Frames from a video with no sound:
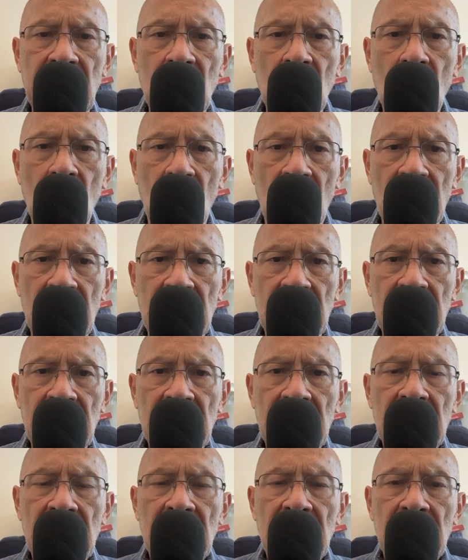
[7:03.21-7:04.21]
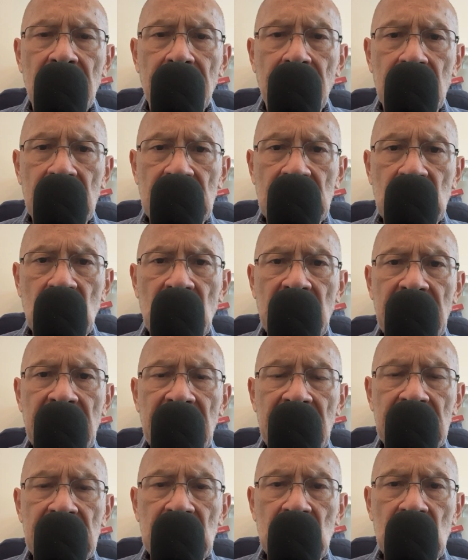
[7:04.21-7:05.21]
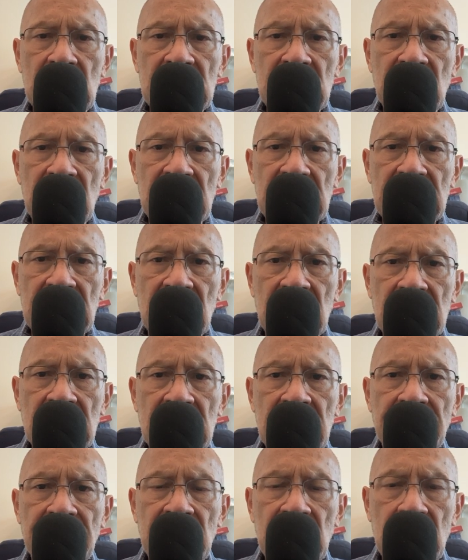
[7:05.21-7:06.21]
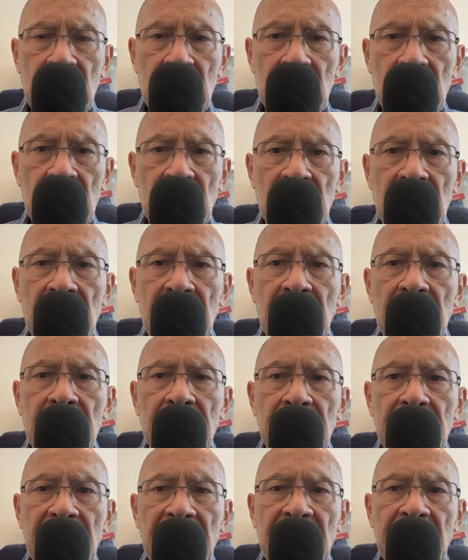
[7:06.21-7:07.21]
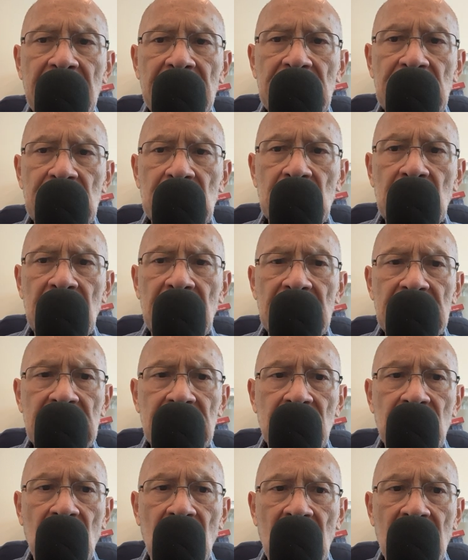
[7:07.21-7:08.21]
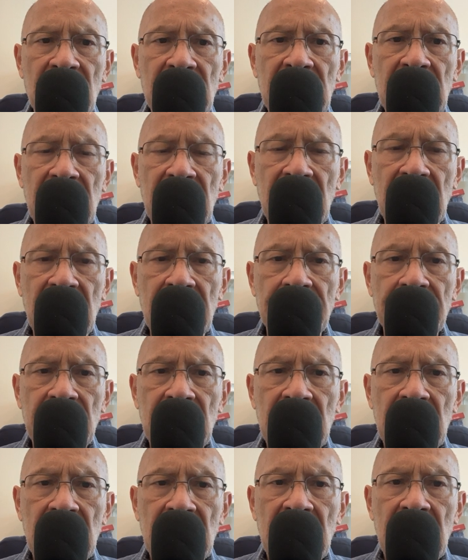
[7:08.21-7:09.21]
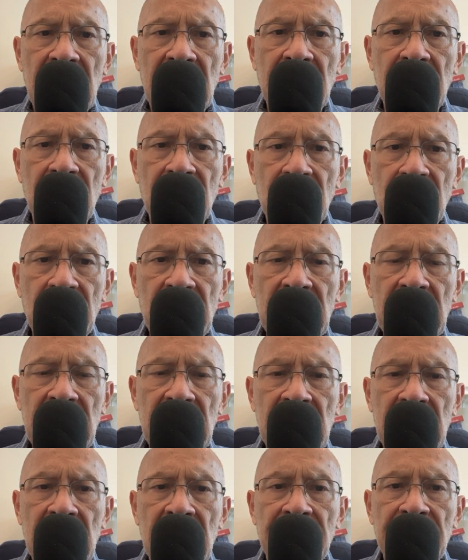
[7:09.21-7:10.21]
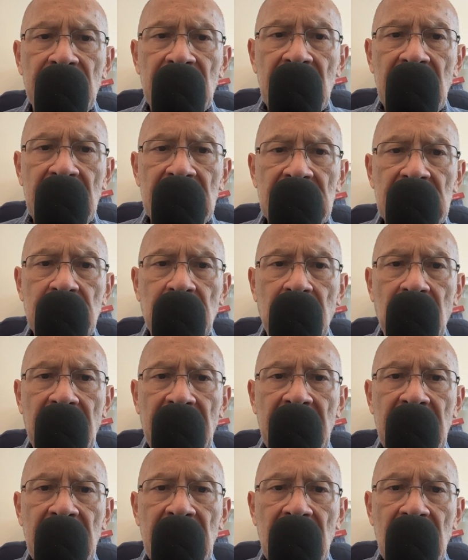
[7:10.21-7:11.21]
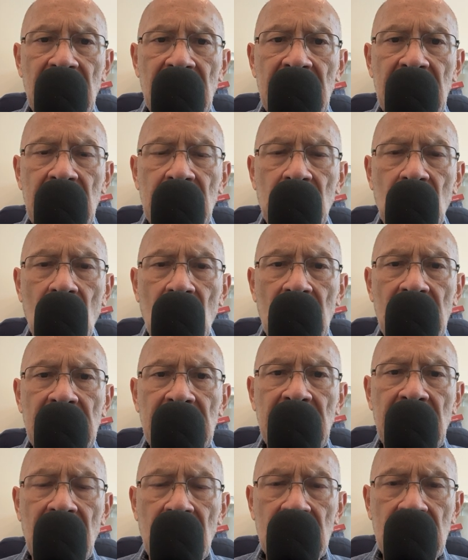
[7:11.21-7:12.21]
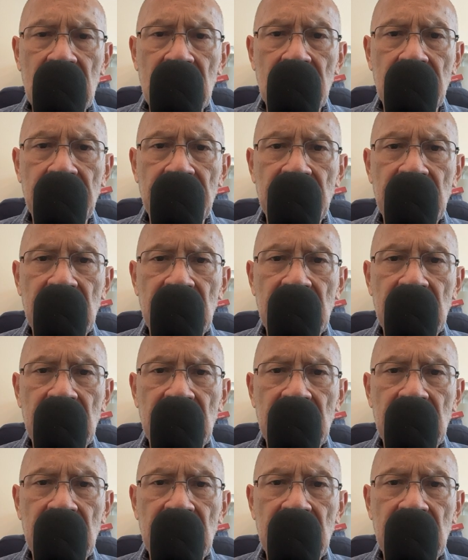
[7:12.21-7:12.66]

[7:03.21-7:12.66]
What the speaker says: 1. Pursuing a Jewish Renaissance. 2. Making Judaism relevant again. And 3. It's playing a lead role in the outcome.